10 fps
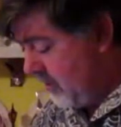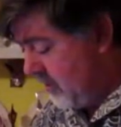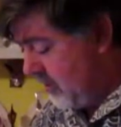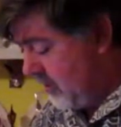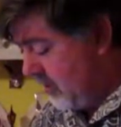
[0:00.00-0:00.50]

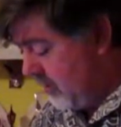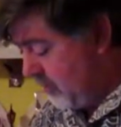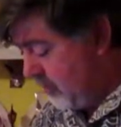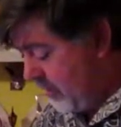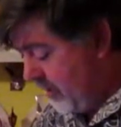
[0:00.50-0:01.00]
look on a
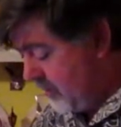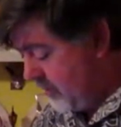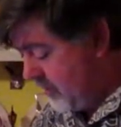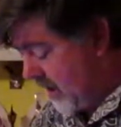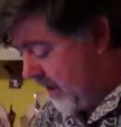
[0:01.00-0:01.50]
brighter
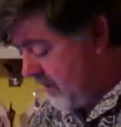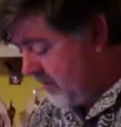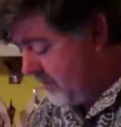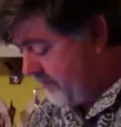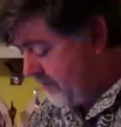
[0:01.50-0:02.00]
side.
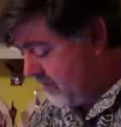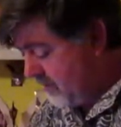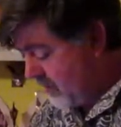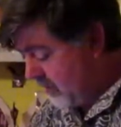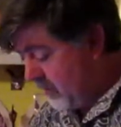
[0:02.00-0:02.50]

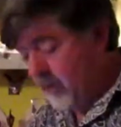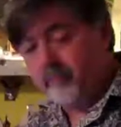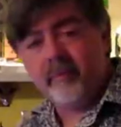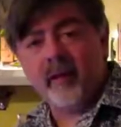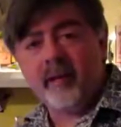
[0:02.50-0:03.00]

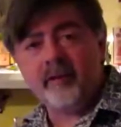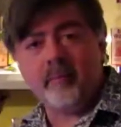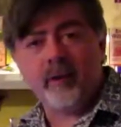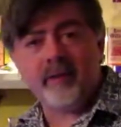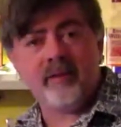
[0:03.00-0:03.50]
Well, that is a
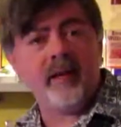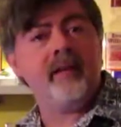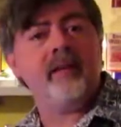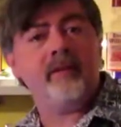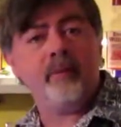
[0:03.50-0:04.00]
bright
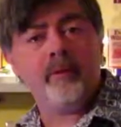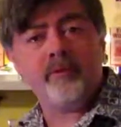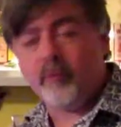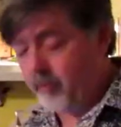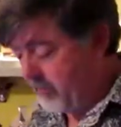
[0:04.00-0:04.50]
side that they're
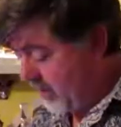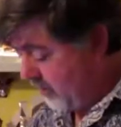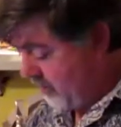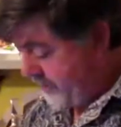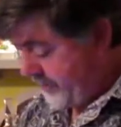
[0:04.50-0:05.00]
restoring
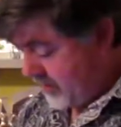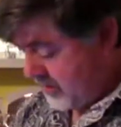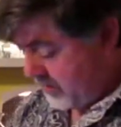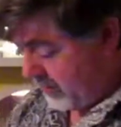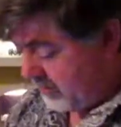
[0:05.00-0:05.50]
power.
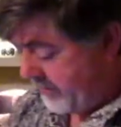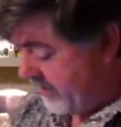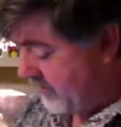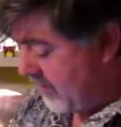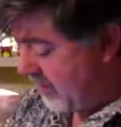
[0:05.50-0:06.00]
People will
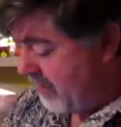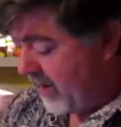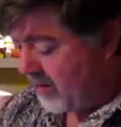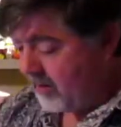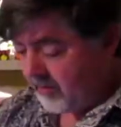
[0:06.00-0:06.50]
be able to get
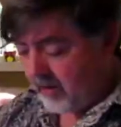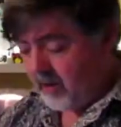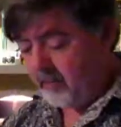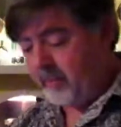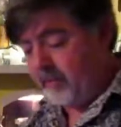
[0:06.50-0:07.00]
back
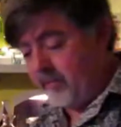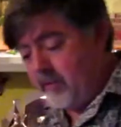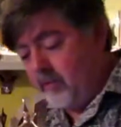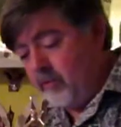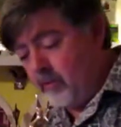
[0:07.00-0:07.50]
online, be able
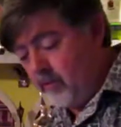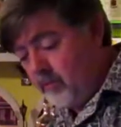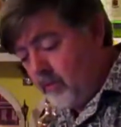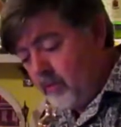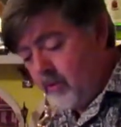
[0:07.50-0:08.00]
to do their
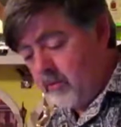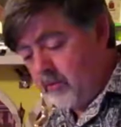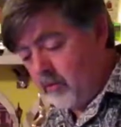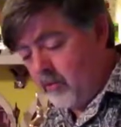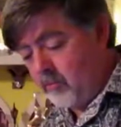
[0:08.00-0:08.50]

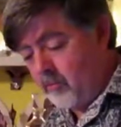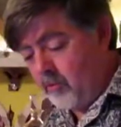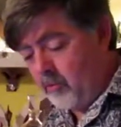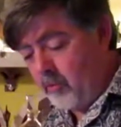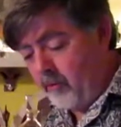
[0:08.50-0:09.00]
their
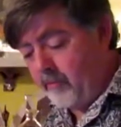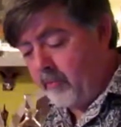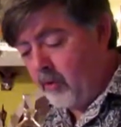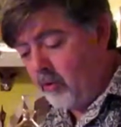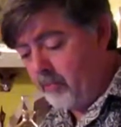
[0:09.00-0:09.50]
their work
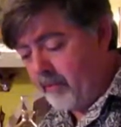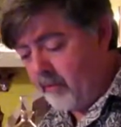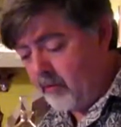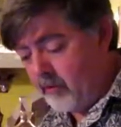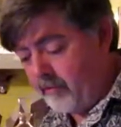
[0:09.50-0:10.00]
from home, be
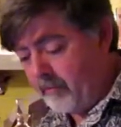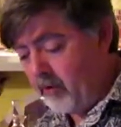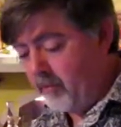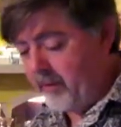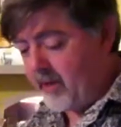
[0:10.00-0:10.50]
able to cook from
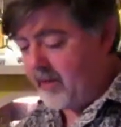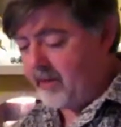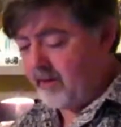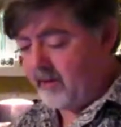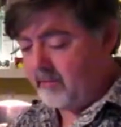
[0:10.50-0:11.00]
home, that kind
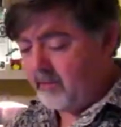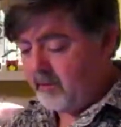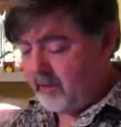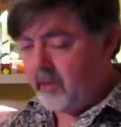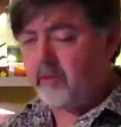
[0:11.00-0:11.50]
of thing.
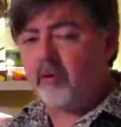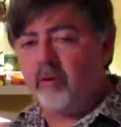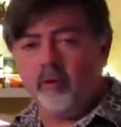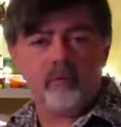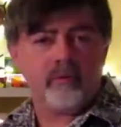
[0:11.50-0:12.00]
That's good
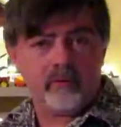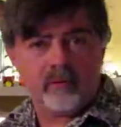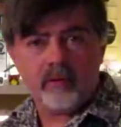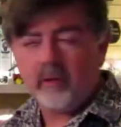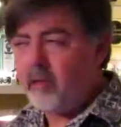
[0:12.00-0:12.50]
news.
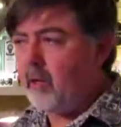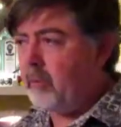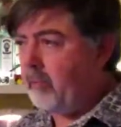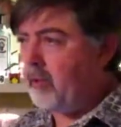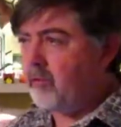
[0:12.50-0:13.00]

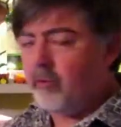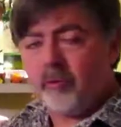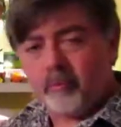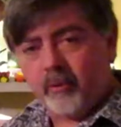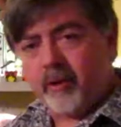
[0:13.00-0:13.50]
EPB is
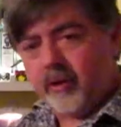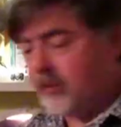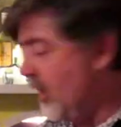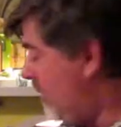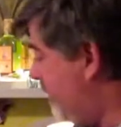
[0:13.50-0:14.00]
doing a pretty
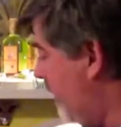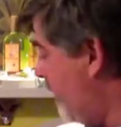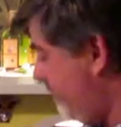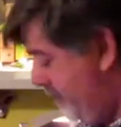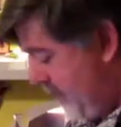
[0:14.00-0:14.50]
good job there.